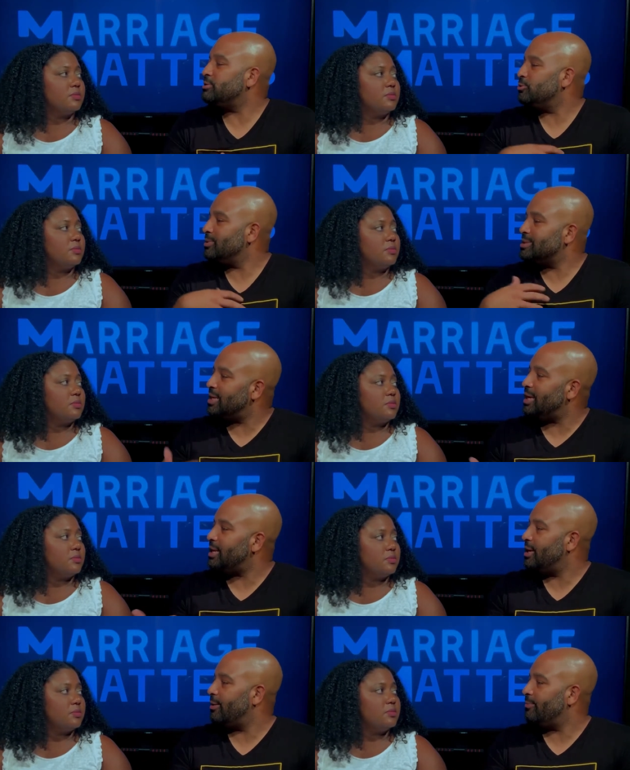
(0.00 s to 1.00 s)
Speaker 1: to resent
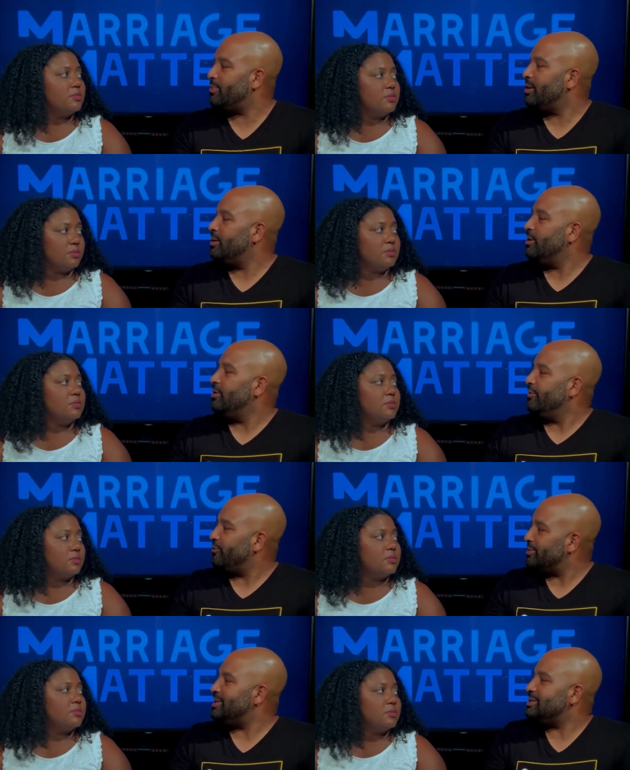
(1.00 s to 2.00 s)
him mm-hmm.
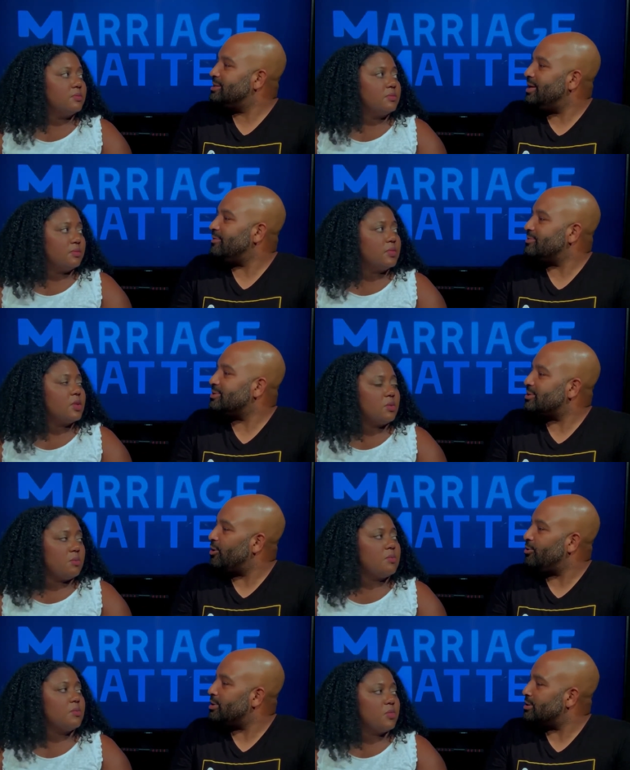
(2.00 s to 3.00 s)
for these gifts.
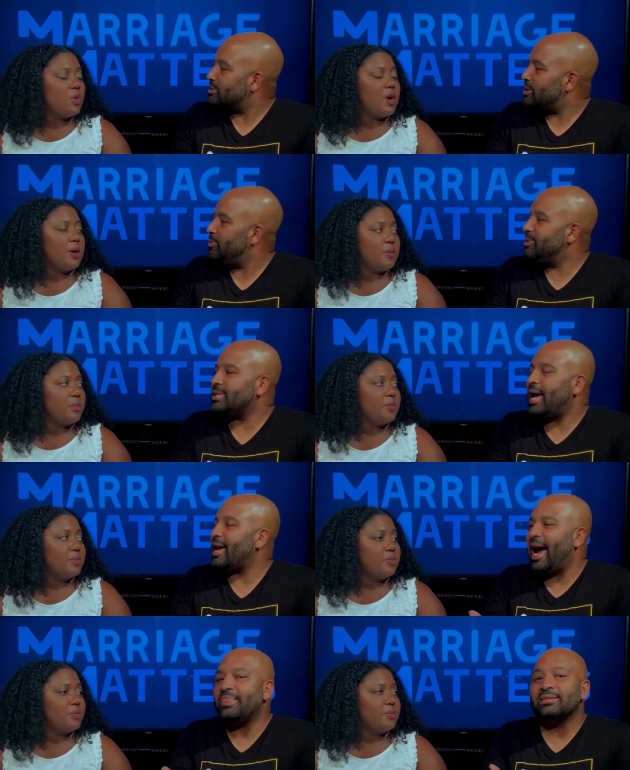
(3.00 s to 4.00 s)
So right. she was
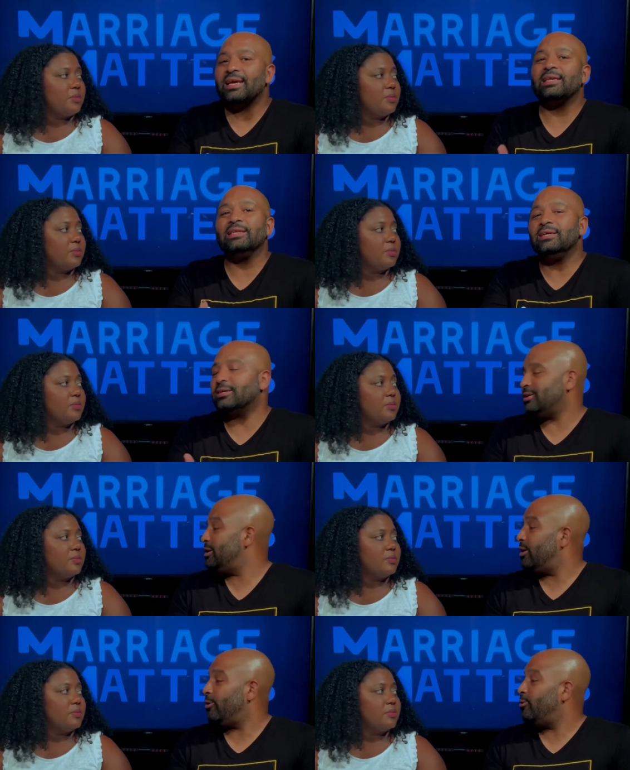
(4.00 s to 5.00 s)
like, I had to say, look,
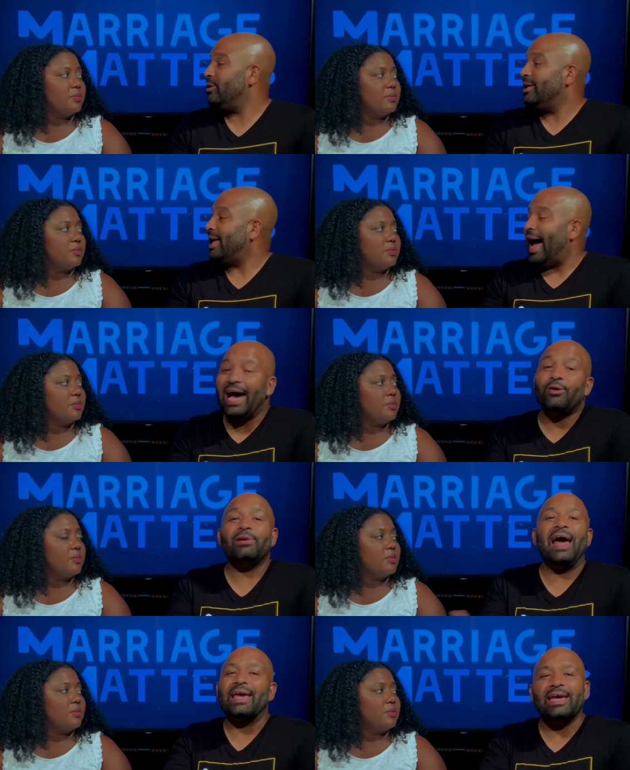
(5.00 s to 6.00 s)
you know, I don't
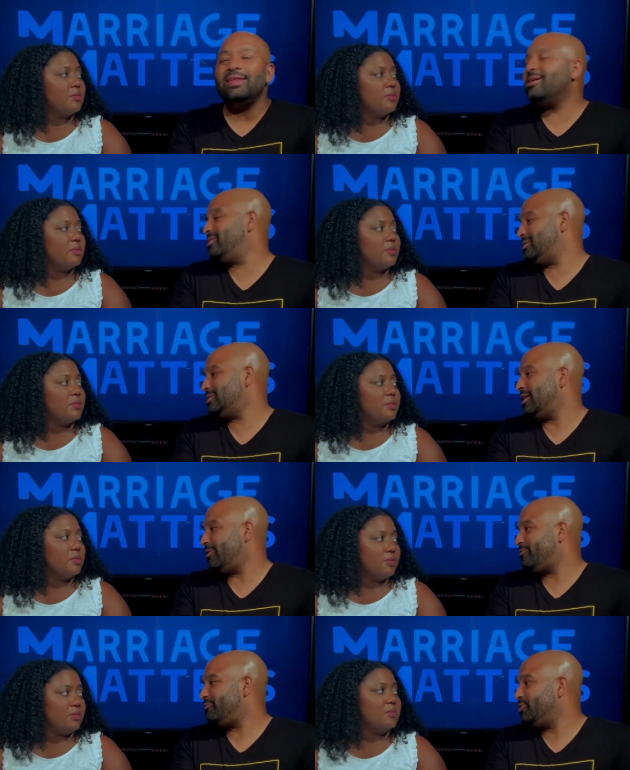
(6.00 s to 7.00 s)
like any of this
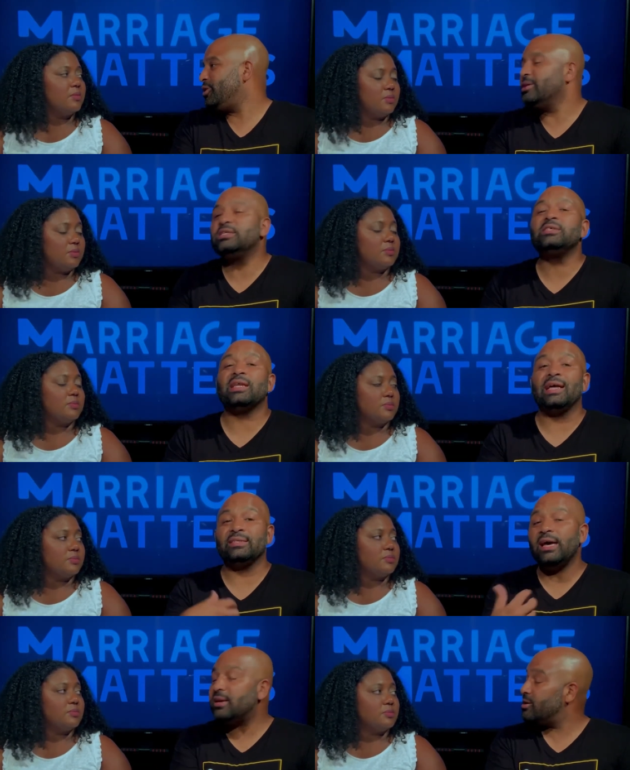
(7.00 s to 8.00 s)
stuff. Mm -hmm. You know, and she mm-hmm. said I
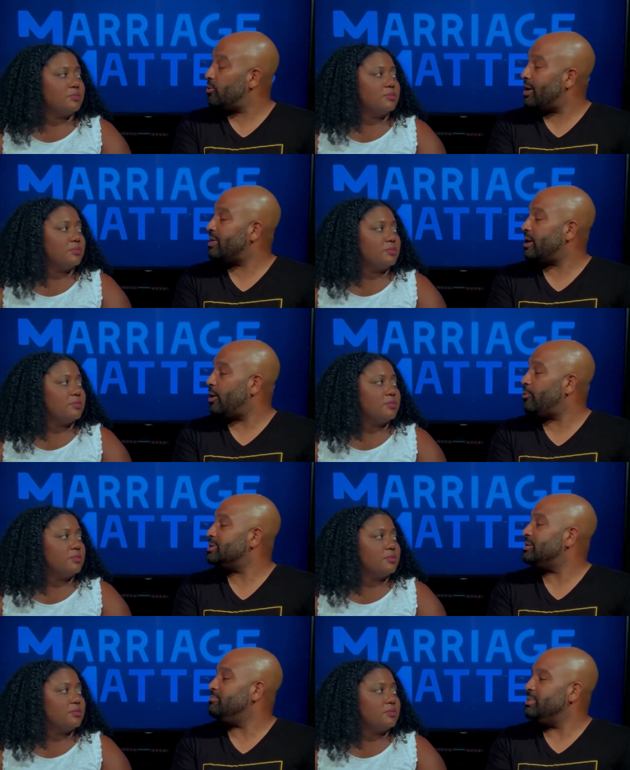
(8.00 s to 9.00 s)
said it in a way that I
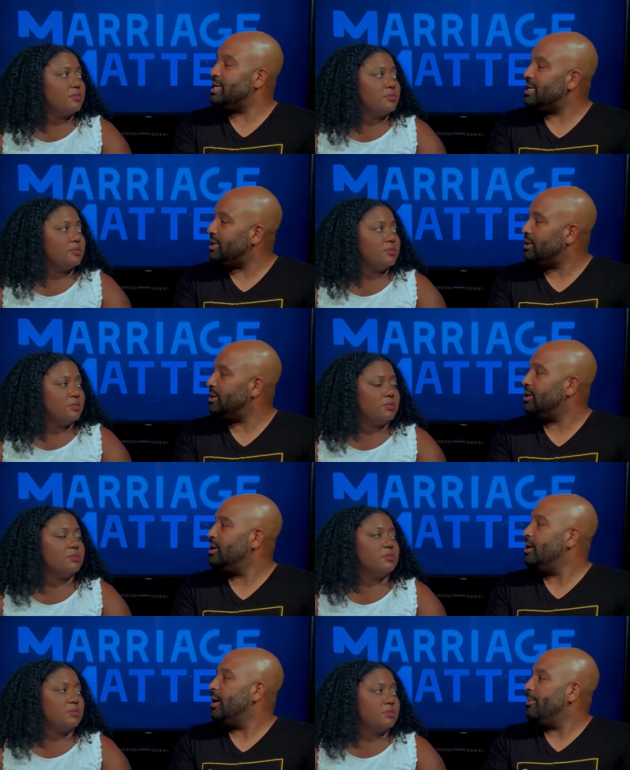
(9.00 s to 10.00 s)
wasn't mean, mm
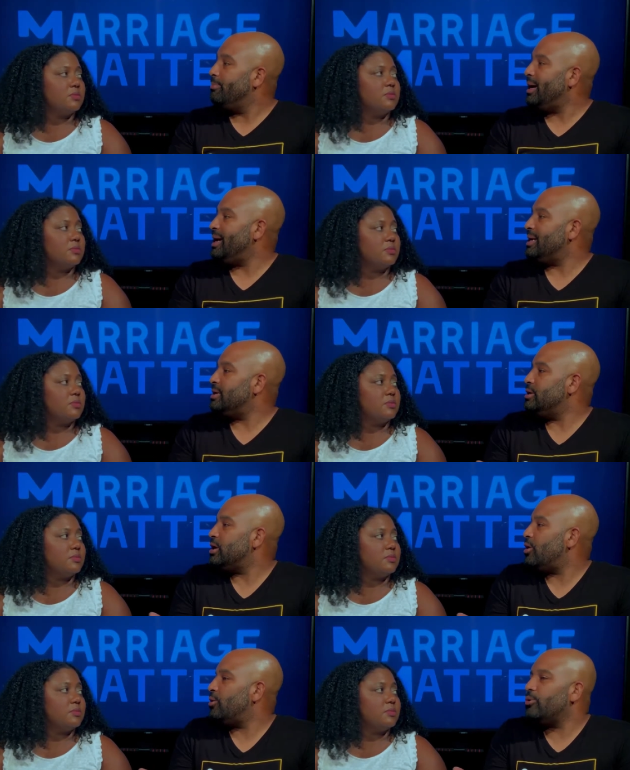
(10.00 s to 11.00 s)
-hmm. but you
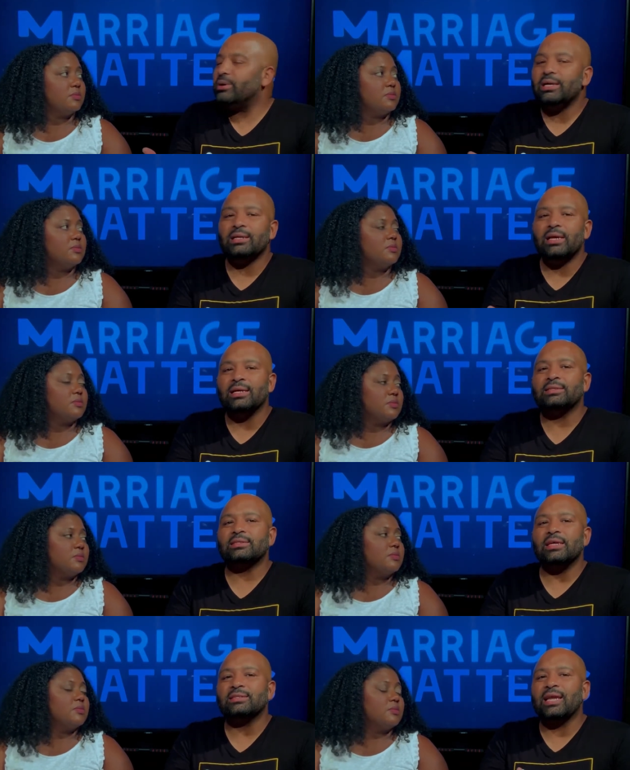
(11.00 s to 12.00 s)
know, it,
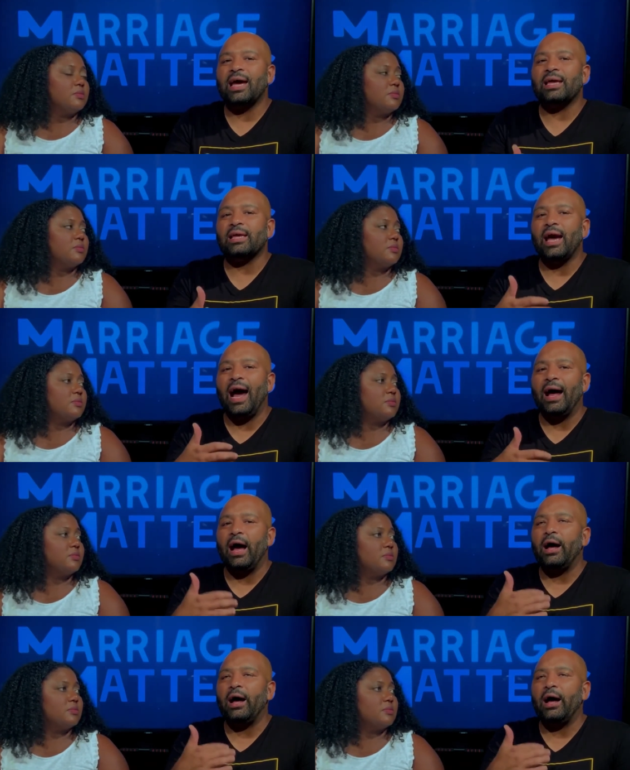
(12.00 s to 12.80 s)
it's it's like I,